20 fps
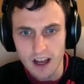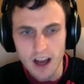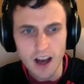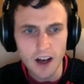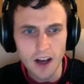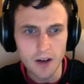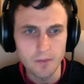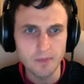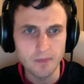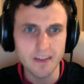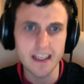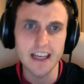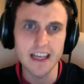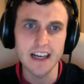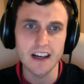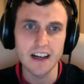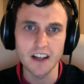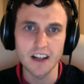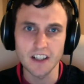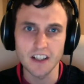
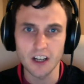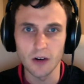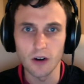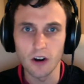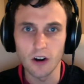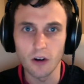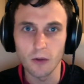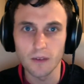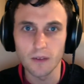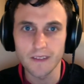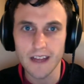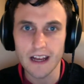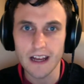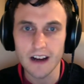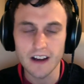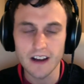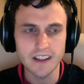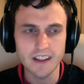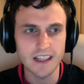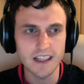I'd go along with that.
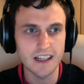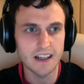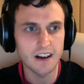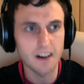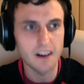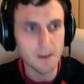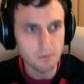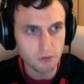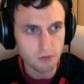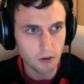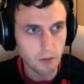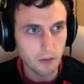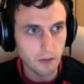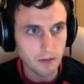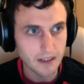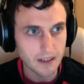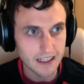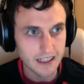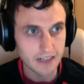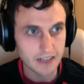I think I'd
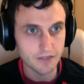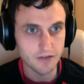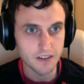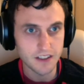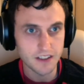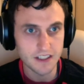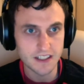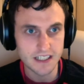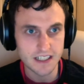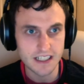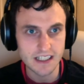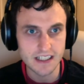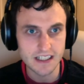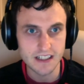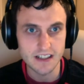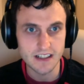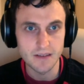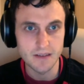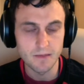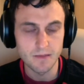probably give the
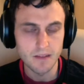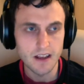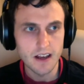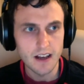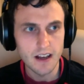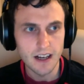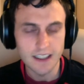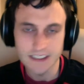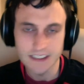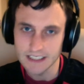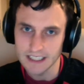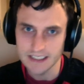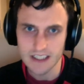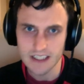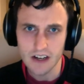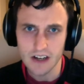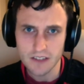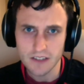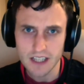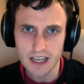season a 6
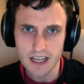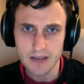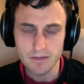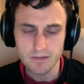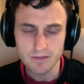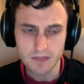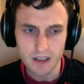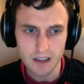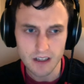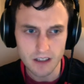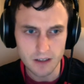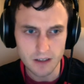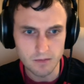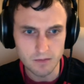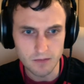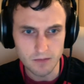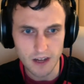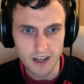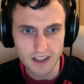out of 10.